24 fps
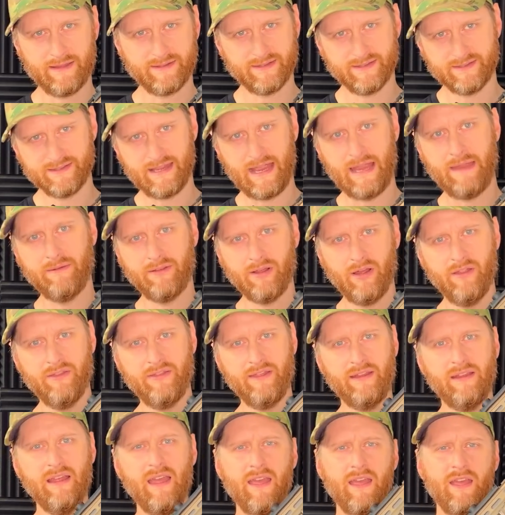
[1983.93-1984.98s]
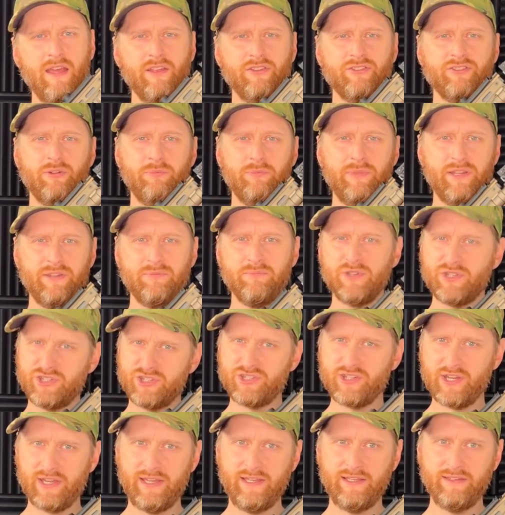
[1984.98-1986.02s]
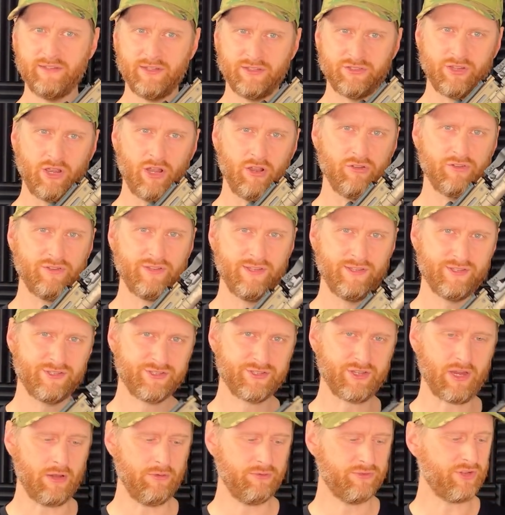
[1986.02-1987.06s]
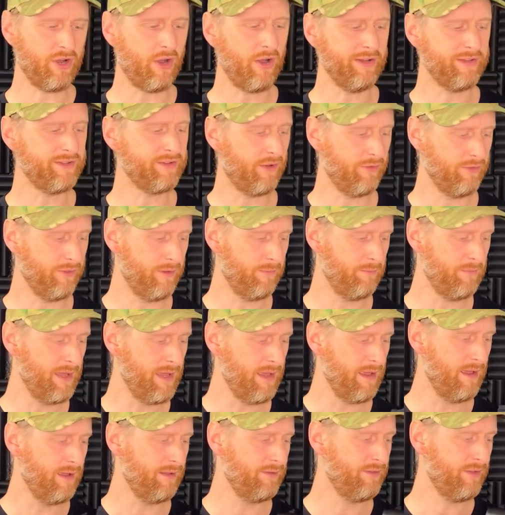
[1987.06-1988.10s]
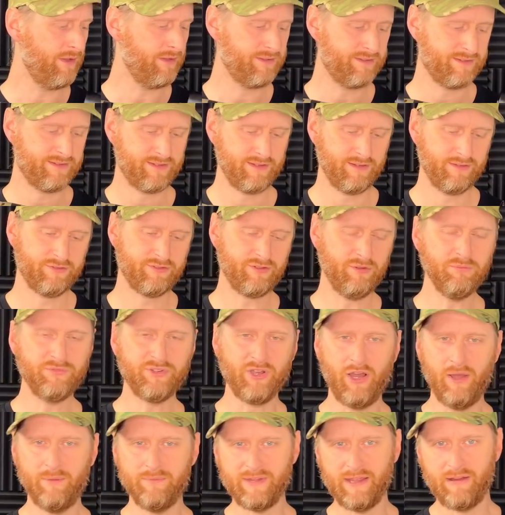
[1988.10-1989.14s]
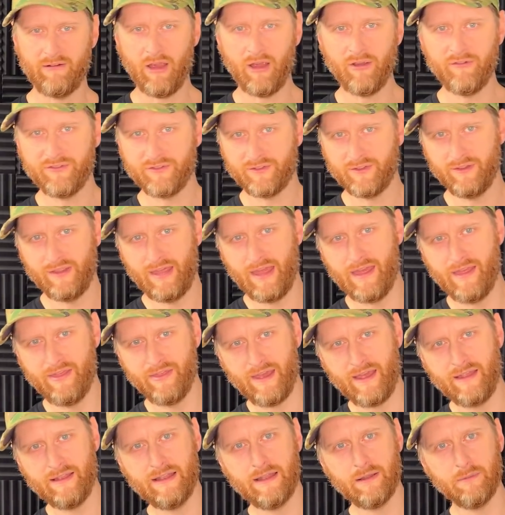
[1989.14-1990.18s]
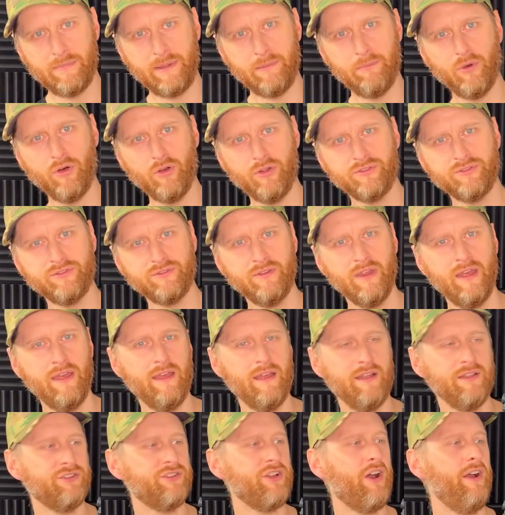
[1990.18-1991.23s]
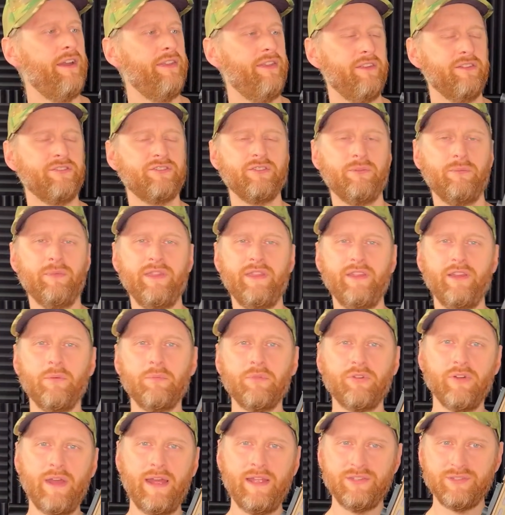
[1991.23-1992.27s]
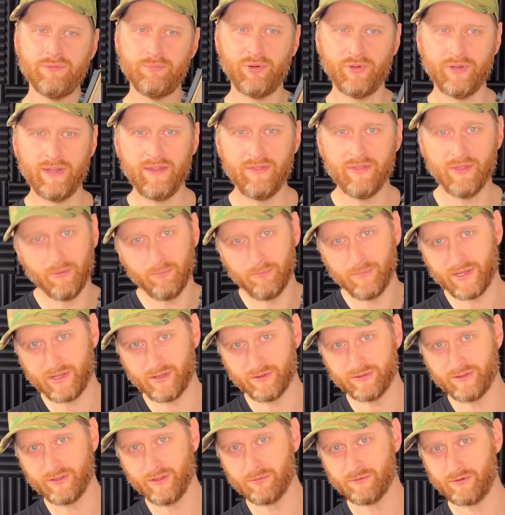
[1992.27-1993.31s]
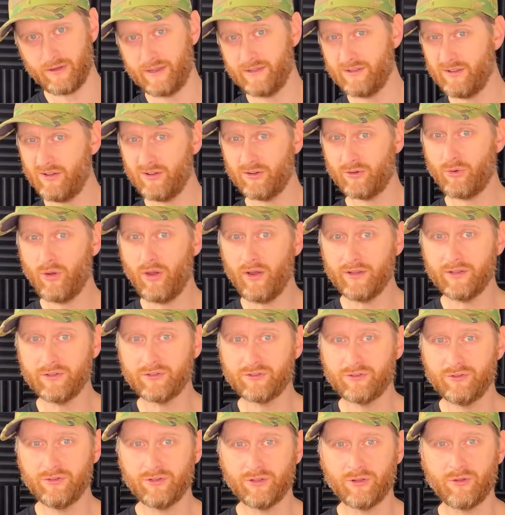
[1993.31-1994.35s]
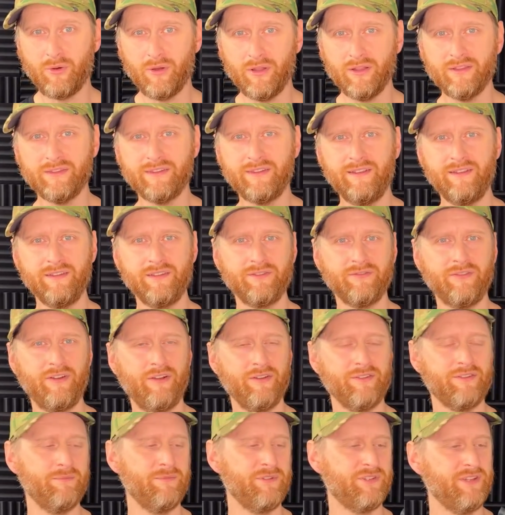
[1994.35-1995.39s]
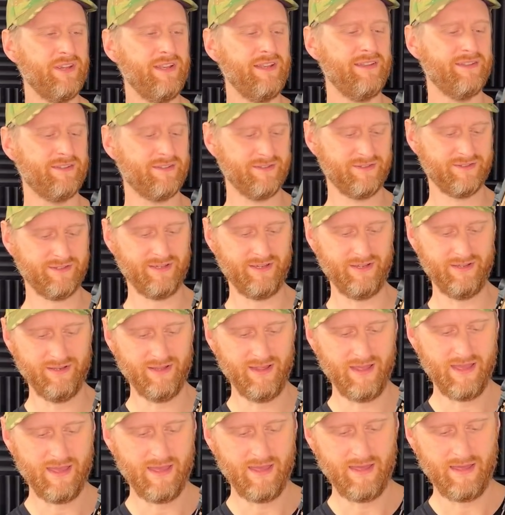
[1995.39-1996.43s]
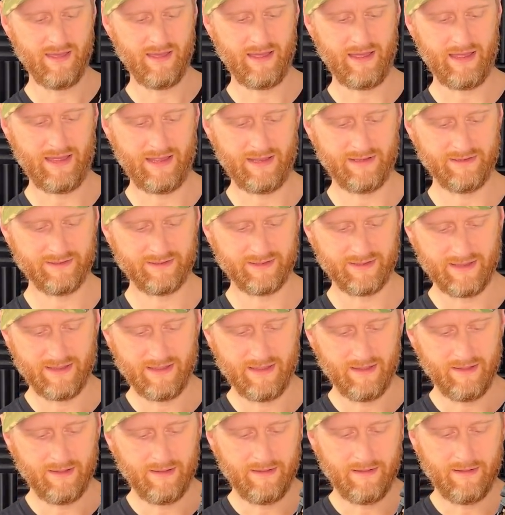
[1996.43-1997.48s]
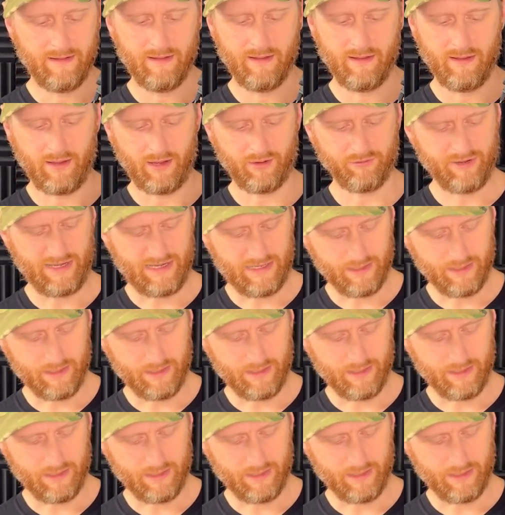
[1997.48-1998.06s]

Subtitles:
the same kind of thing. Somebody's machined the tolerances so tight on them that sometimes they're they're a little bit more tight than some of the upgrades you put in them, because the upgrades aren't quite as good a quality as far as the machine is concerned. And I really